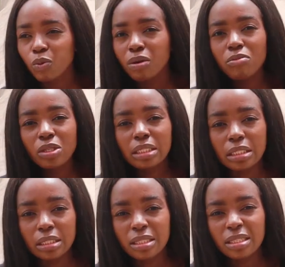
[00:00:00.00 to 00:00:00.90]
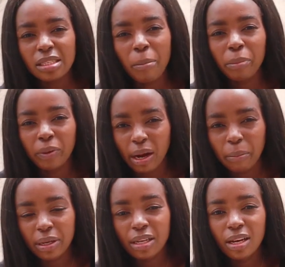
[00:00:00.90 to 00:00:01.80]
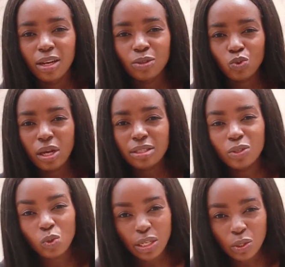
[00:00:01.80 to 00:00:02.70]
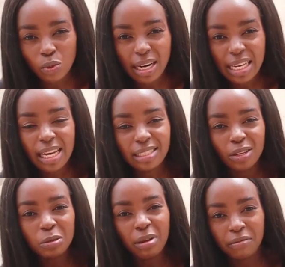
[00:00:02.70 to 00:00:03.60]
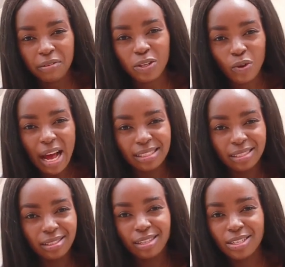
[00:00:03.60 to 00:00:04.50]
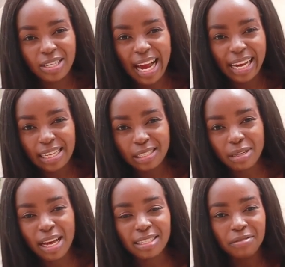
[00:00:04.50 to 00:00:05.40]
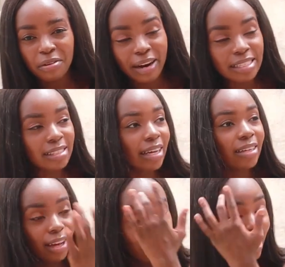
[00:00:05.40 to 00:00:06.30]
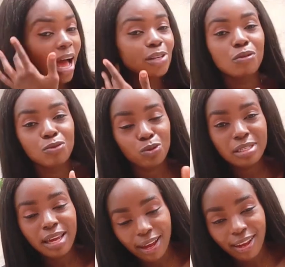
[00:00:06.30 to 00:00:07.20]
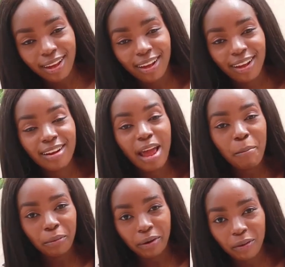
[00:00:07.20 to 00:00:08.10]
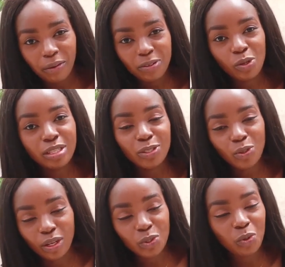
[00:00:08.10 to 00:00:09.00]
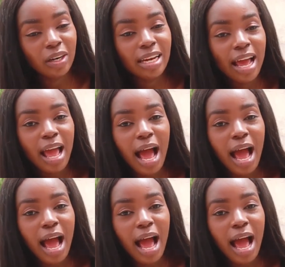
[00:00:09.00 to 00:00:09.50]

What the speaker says: what month is this? This is April 2021. In case they use my video as litigation against me, that Vera said, as of today, April 2021,